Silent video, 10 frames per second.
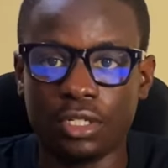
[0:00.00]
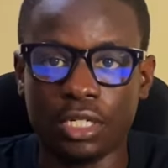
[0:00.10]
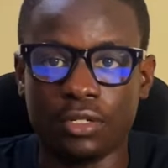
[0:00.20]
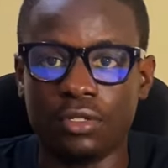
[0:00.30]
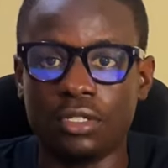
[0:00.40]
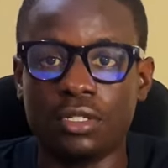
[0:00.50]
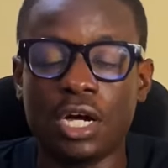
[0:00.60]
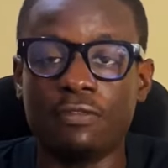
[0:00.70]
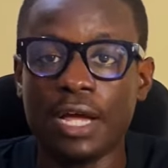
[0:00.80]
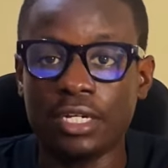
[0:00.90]
in order to
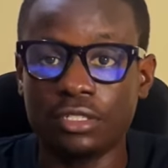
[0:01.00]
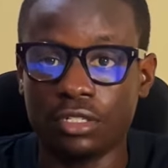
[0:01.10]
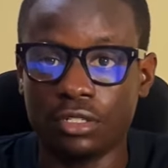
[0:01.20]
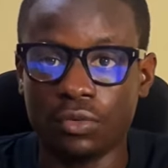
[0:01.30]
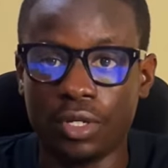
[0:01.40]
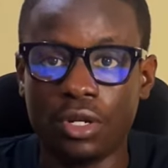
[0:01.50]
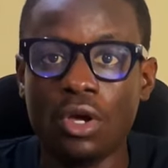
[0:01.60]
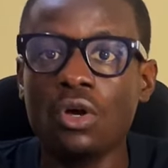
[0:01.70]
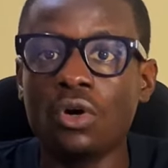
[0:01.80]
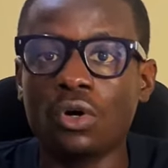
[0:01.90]
have access to it.
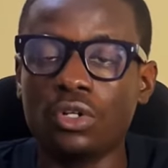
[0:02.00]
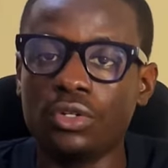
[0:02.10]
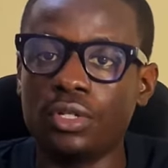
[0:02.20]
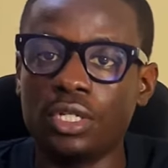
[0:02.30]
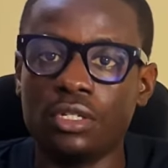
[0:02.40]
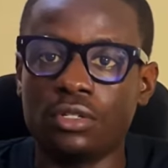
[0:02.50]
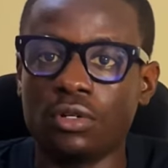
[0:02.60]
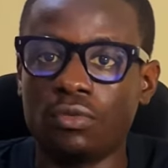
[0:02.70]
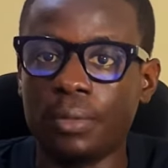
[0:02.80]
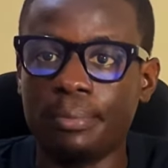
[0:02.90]
All you need is your
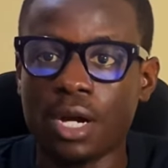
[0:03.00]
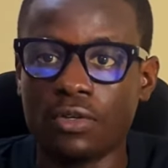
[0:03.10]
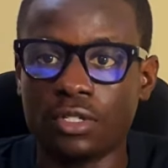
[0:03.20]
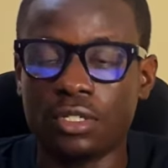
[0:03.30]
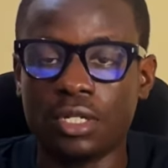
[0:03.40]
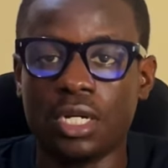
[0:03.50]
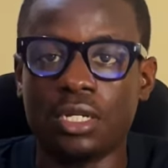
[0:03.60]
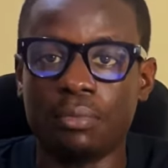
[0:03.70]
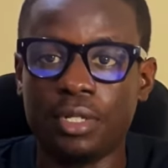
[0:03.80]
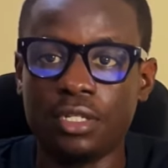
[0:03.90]
web browser and
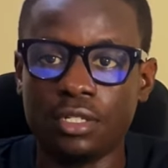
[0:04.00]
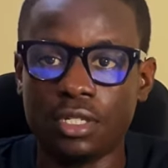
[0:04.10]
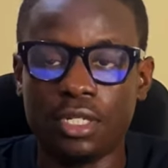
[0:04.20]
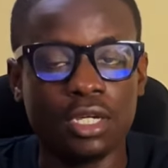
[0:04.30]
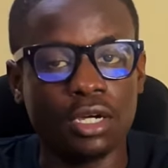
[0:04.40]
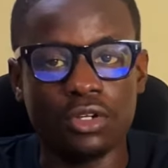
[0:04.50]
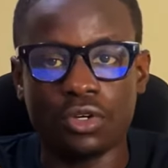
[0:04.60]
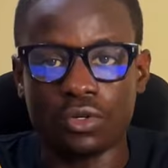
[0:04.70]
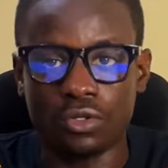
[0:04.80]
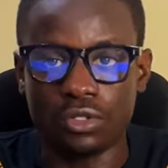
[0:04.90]
a PC and
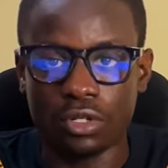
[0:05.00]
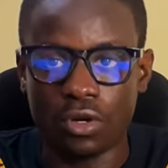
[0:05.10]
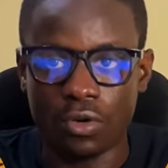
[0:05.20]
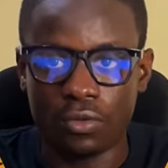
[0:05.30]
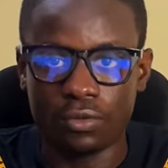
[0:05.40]
you're good to go.